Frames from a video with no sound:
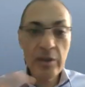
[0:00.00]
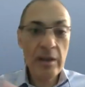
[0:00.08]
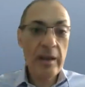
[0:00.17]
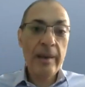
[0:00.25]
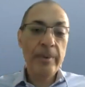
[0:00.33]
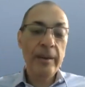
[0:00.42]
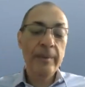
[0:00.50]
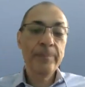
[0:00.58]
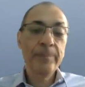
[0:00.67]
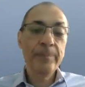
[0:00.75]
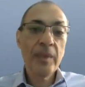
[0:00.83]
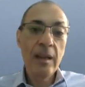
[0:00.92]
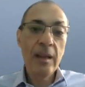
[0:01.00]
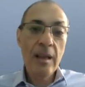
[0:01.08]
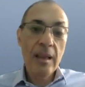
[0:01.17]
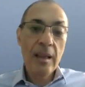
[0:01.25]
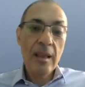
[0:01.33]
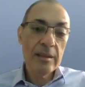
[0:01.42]
are happy?
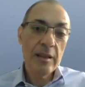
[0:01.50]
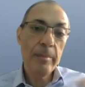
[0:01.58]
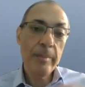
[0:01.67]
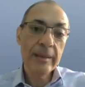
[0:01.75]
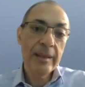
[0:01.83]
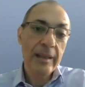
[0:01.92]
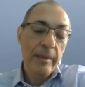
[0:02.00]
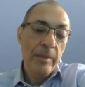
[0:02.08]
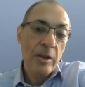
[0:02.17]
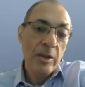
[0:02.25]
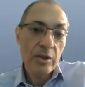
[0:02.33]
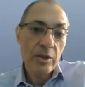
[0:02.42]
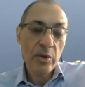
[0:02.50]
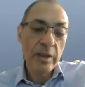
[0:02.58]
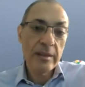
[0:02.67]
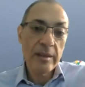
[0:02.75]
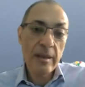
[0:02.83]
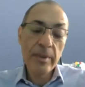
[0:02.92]
There's some mental image, so
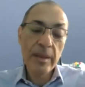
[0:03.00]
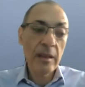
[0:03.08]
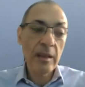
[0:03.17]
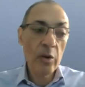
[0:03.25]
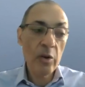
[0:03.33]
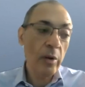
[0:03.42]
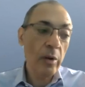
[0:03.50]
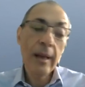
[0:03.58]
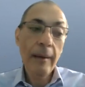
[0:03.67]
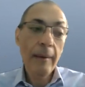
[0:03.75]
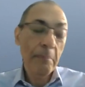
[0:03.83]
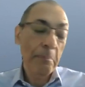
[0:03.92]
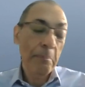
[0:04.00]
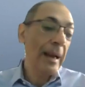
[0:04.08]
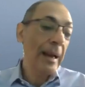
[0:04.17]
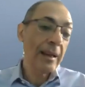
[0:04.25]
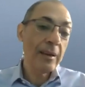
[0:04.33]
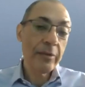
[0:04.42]
there's something that go
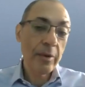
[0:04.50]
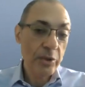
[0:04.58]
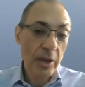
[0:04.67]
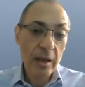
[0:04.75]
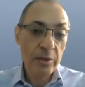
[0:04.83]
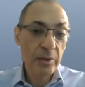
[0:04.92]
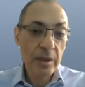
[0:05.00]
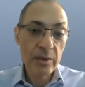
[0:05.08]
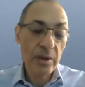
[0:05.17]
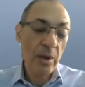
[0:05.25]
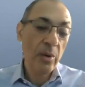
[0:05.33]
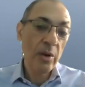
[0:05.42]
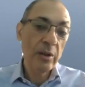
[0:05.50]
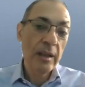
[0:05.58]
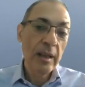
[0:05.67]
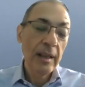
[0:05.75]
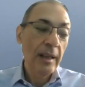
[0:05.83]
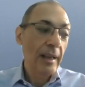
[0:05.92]
back from childhood and so on,
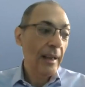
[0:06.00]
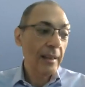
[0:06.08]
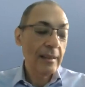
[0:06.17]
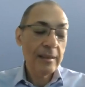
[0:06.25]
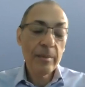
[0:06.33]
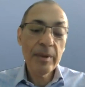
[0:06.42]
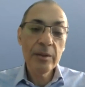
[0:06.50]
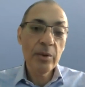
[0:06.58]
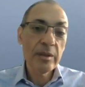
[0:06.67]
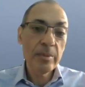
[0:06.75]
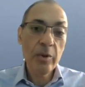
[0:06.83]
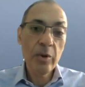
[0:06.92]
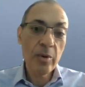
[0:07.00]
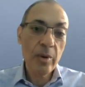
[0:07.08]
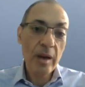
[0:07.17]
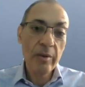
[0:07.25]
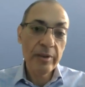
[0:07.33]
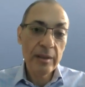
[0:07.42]
and something to explore quite
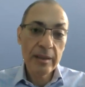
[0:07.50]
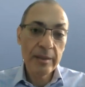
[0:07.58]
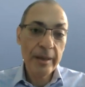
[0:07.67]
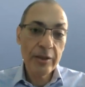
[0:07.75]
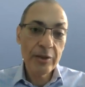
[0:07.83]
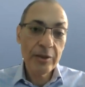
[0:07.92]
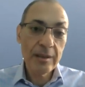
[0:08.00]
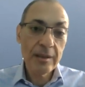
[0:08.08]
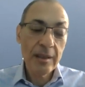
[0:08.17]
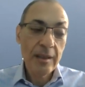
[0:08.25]
often in these patients.